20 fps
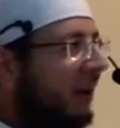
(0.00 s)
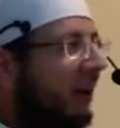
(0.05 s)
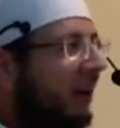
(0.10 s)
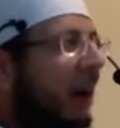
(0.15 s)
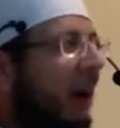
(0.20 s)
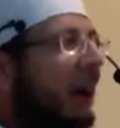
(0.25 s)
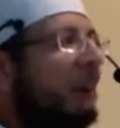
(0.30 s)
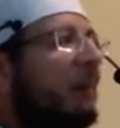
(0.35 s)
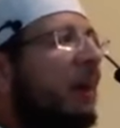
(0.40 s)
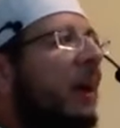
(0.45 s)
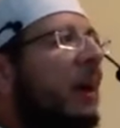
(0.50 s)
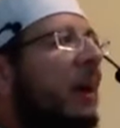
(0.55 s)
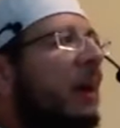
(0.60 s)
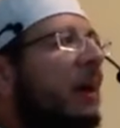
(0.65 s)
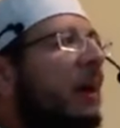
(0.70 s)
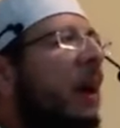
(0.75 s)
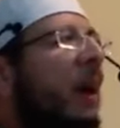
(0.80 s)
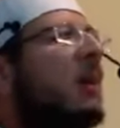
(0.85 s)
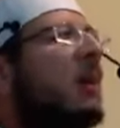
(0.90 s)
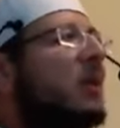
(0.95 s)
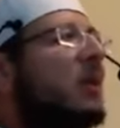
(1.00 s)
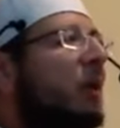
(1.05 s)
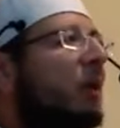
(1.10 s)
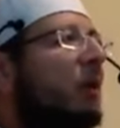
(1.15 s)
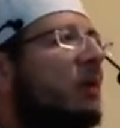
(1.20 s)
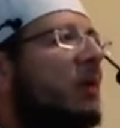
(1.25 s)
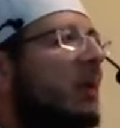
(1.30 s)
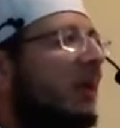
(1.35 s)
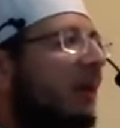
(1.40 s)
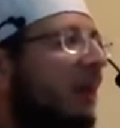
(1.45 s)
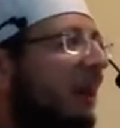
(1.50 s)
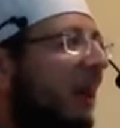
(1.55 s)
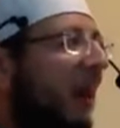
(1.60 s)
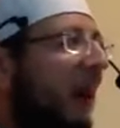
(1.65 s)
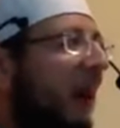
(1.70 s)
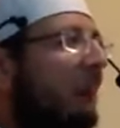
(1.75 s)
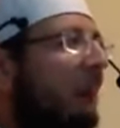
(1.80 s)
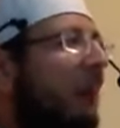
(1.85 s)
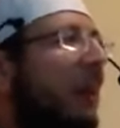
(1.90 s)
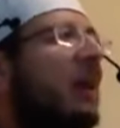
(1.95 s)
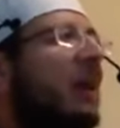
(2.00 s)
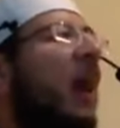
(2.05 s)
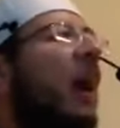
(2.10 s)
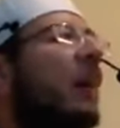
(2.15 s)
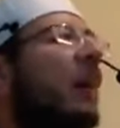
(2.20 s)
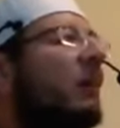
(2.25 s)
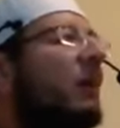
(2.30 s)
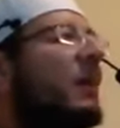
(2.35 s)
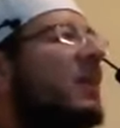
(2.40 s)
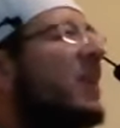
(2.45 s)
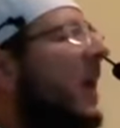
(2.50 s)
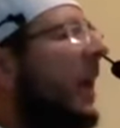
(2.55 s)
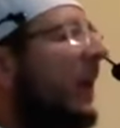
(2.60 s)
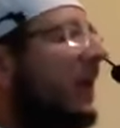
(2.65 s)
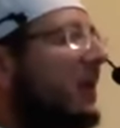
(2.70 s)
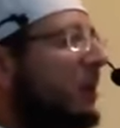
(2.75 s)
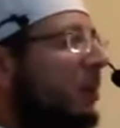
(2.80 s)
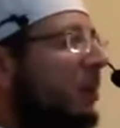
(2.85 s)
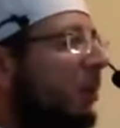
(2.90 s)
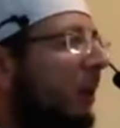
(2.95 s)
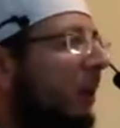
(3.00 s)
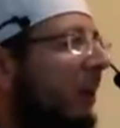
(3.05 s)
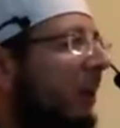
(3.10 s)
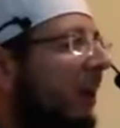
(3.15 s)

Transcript: I may not use it. I may not recite Surah